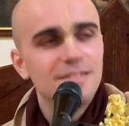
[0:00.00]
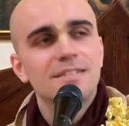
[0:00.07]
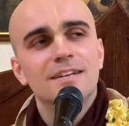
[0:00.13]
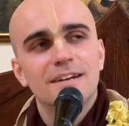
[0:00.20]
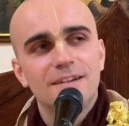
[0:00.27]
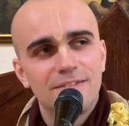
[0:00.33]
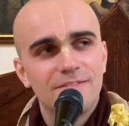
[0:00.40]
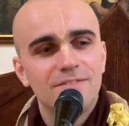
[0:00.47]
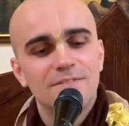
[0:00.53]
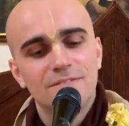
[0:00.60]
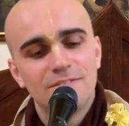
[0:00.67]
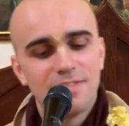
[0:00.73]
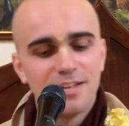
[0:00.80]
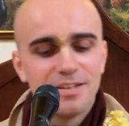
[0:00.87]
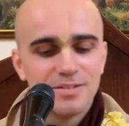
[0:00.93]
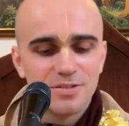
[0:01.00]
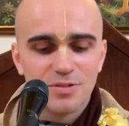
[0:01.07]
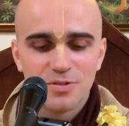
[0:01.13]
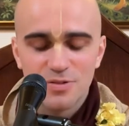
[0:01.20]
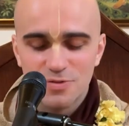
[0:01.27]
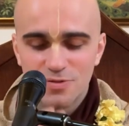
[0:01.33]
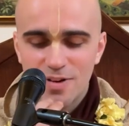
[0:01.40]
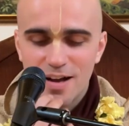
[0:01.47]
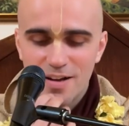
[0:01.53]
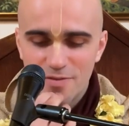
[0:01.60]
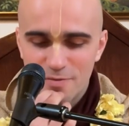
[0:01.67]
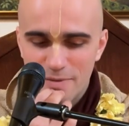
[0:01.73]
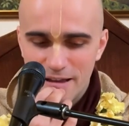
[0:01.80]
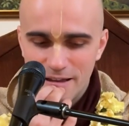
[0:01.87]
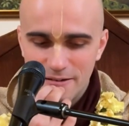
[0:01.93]
Yeah. So there's
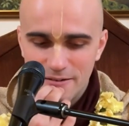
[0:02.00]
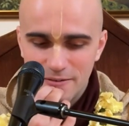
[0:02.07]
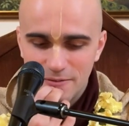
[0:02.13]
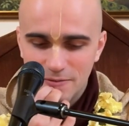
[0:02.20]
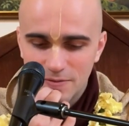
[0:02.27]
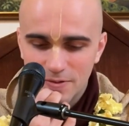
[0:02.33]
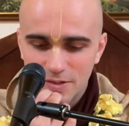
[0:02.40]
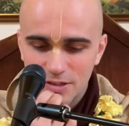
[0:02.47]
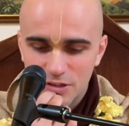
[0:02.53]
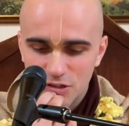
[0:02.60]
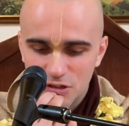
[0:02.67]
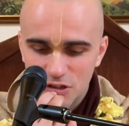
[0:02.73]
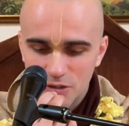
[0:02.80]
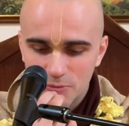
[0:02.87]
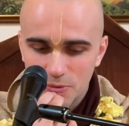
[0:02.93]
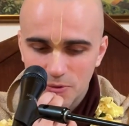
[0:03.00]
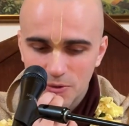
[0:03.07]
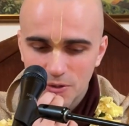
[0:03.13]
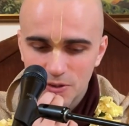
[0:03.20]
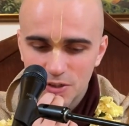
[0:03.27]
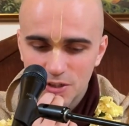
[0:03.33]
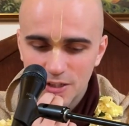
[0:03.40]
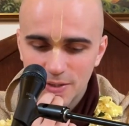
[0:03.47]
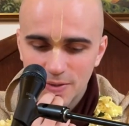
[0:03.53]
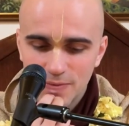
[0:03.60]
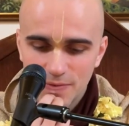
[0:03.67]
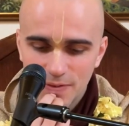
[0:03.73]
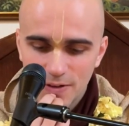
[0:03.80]
5 main relationships with Krishna,